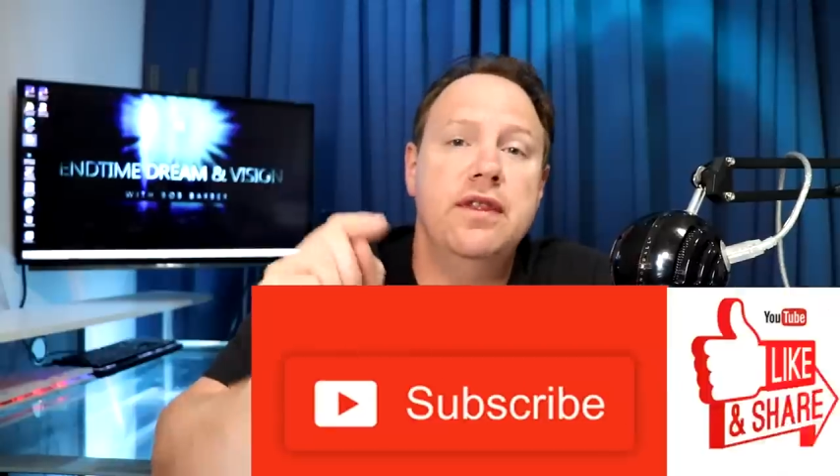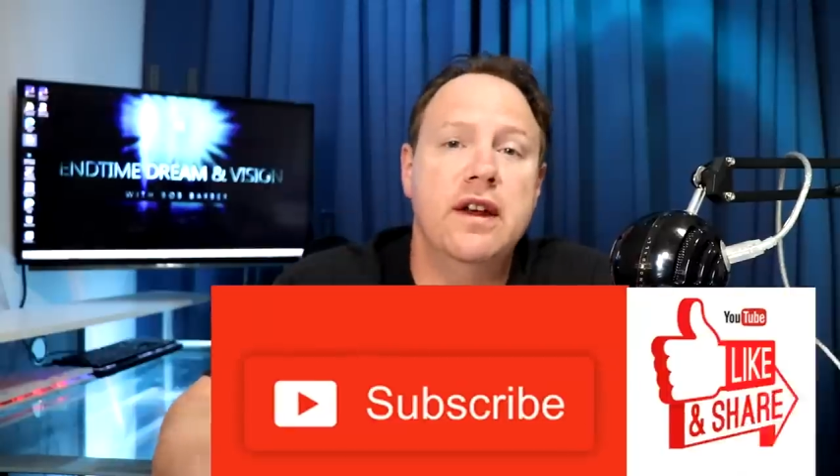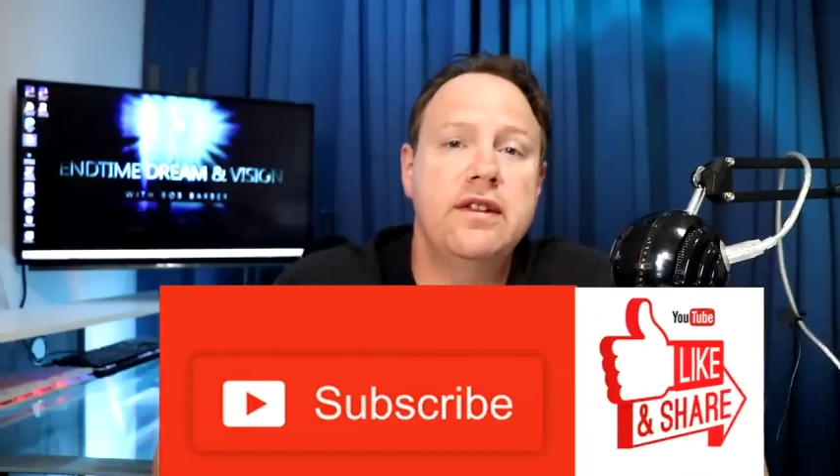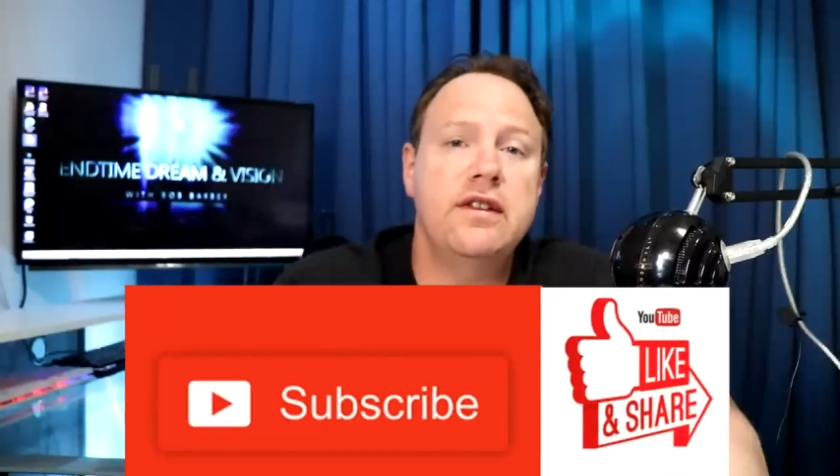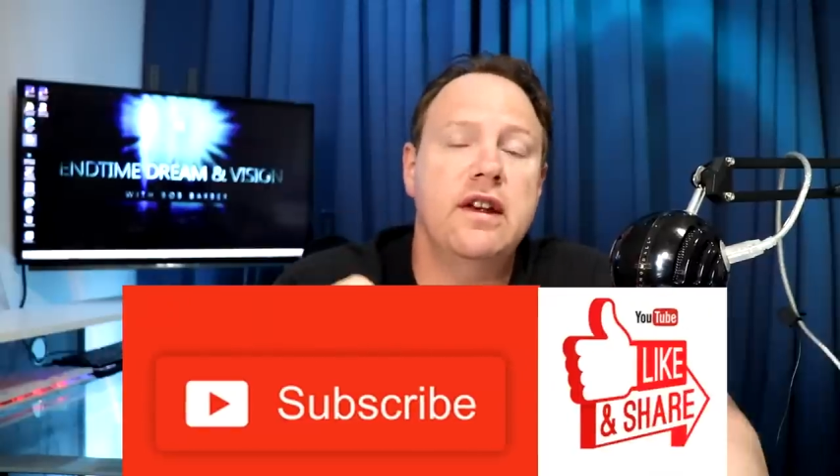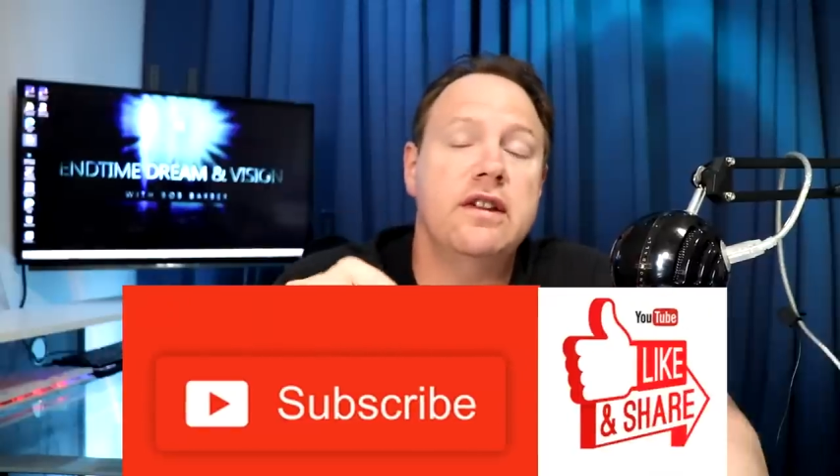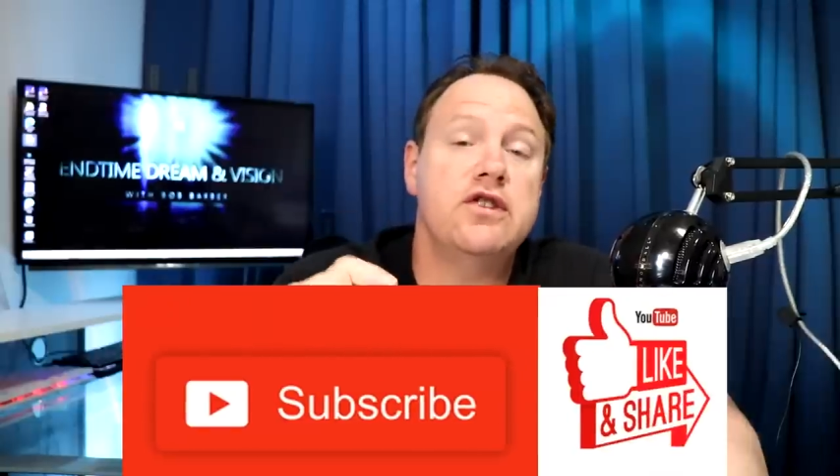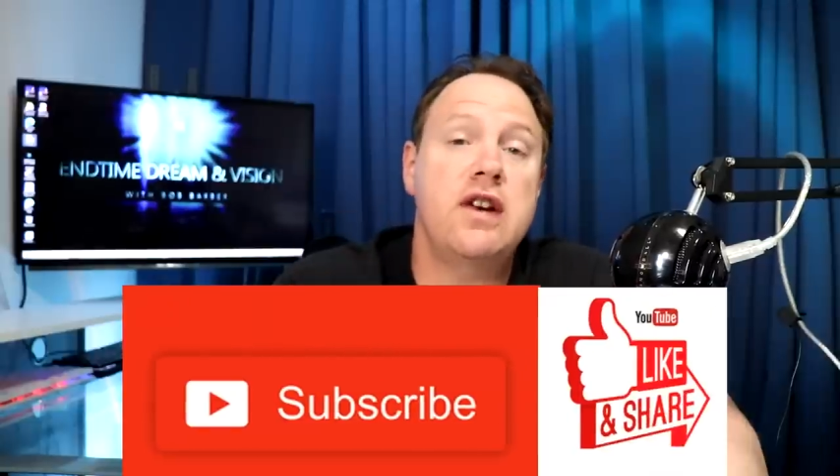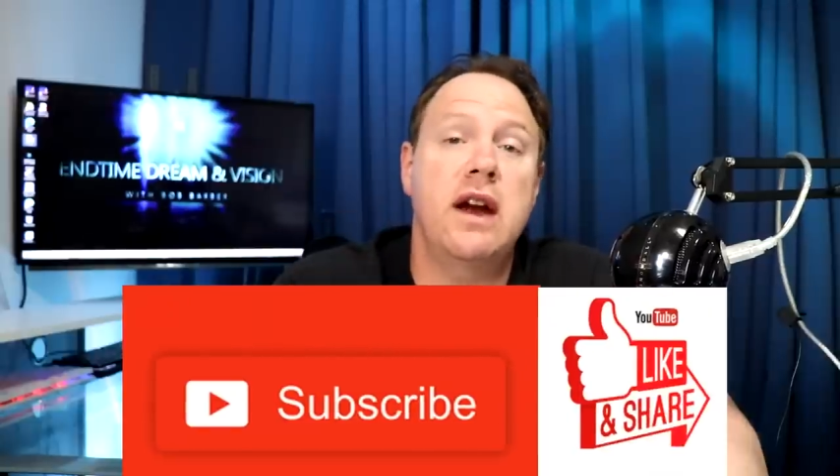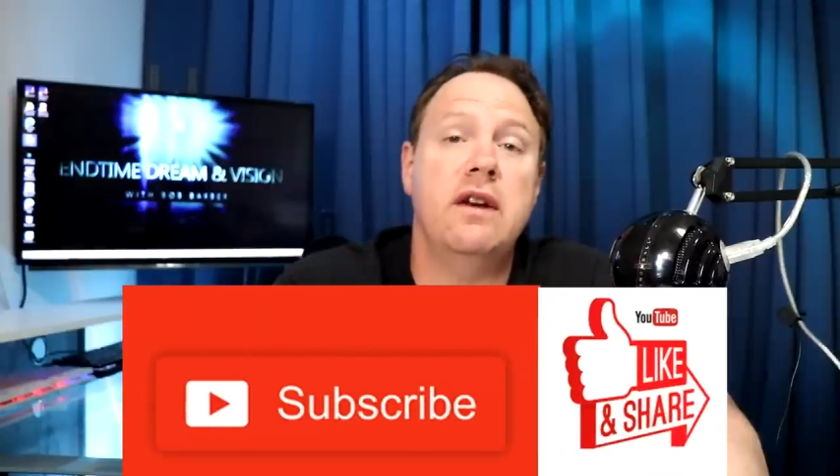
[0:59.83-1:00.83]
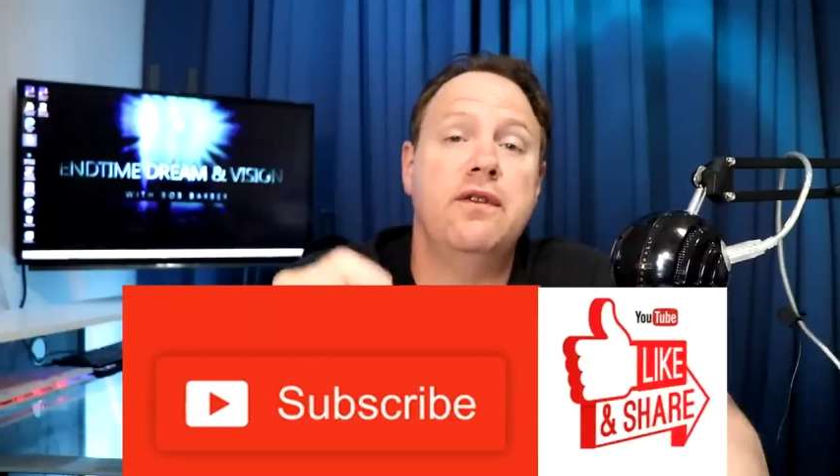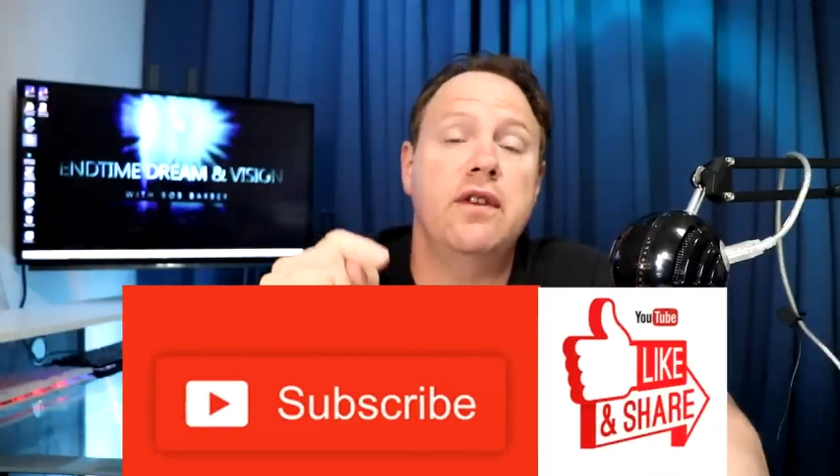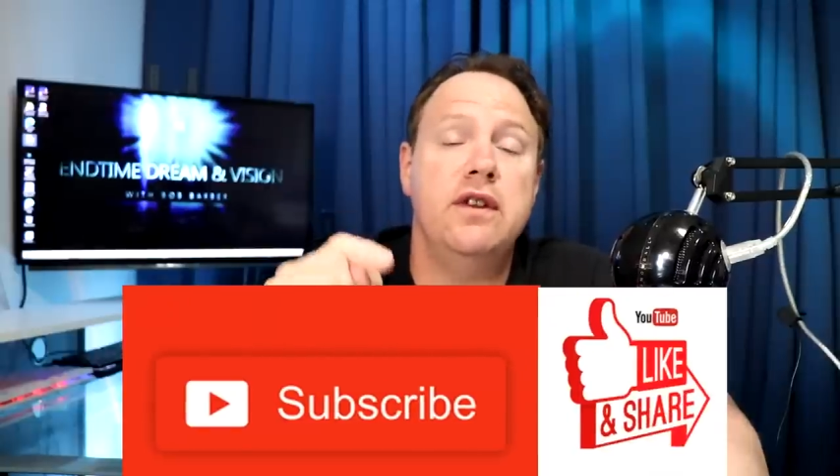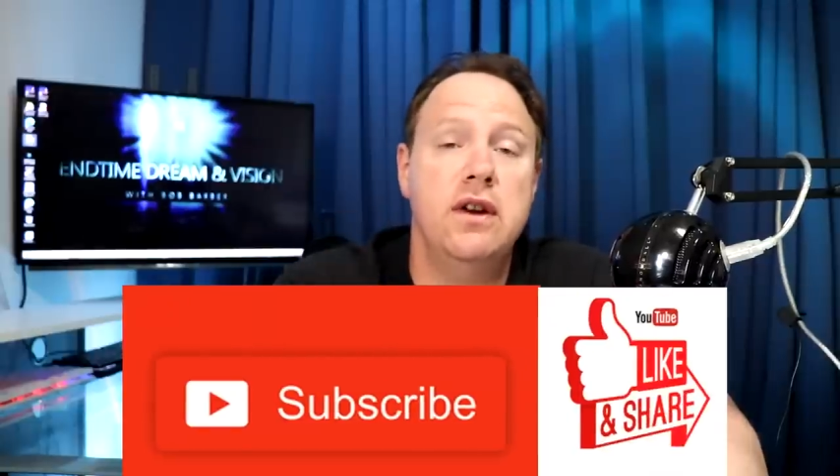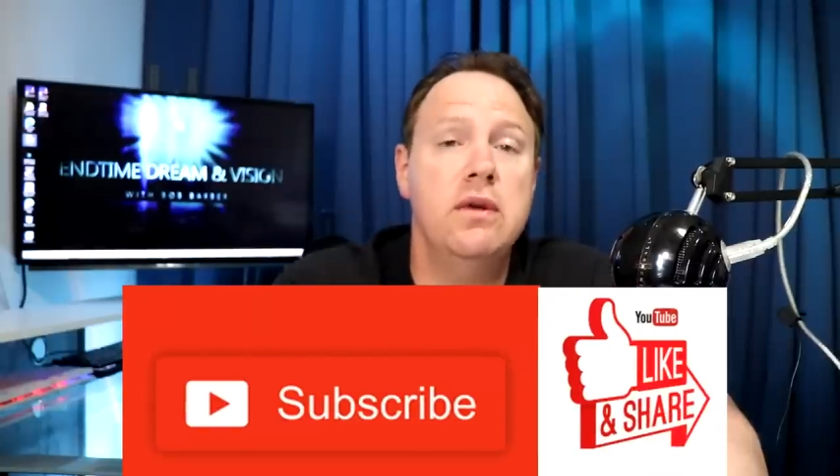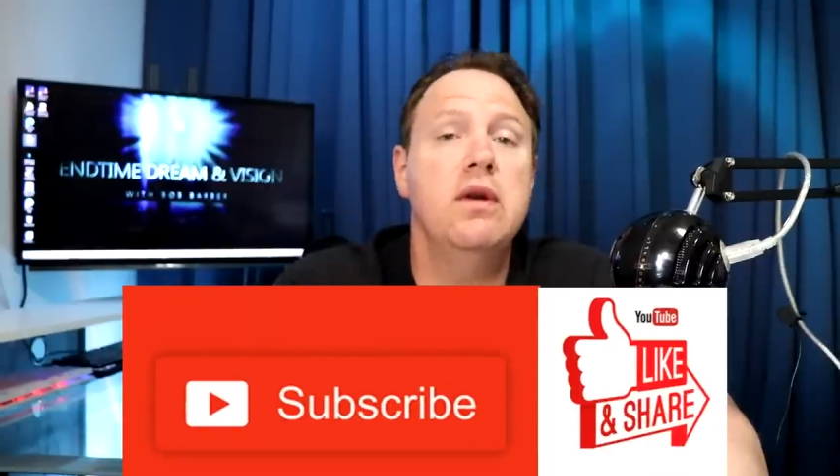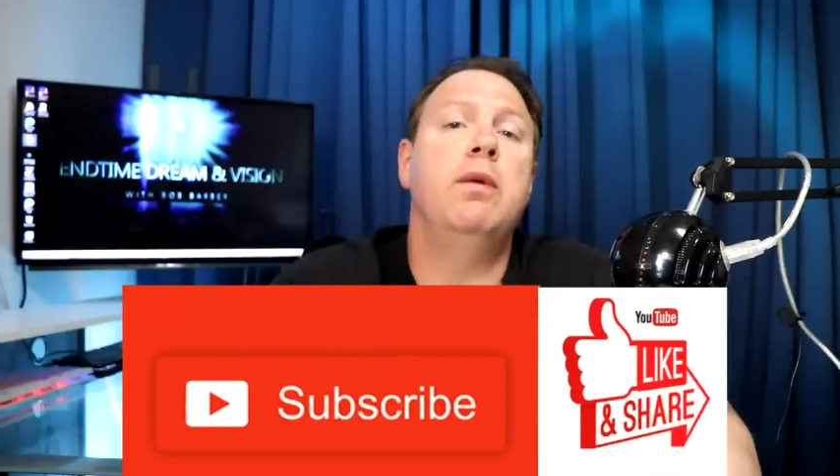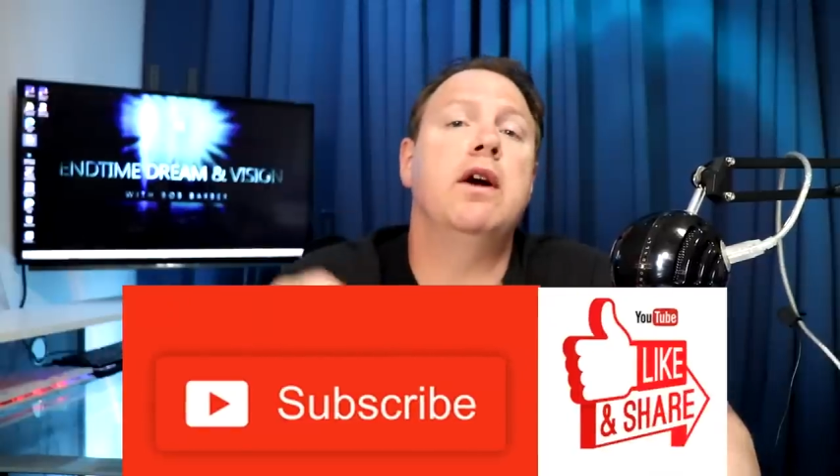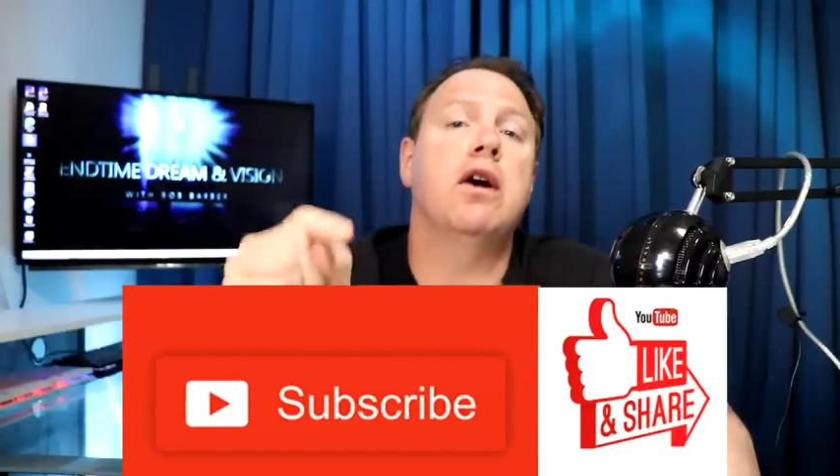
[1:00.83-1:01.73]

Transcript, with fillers: this is a channel for you. We